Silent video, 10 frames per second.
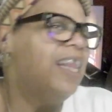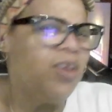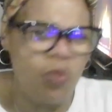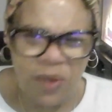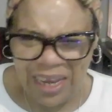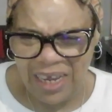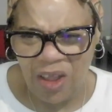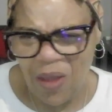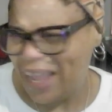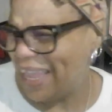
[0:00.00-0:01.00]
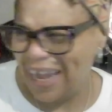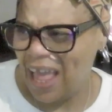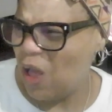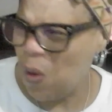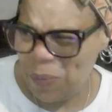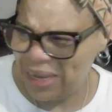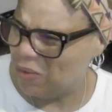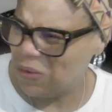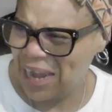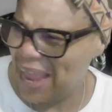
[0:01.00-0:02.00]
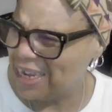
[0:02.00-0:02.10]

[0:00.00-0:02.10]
the window, I cannot open it without a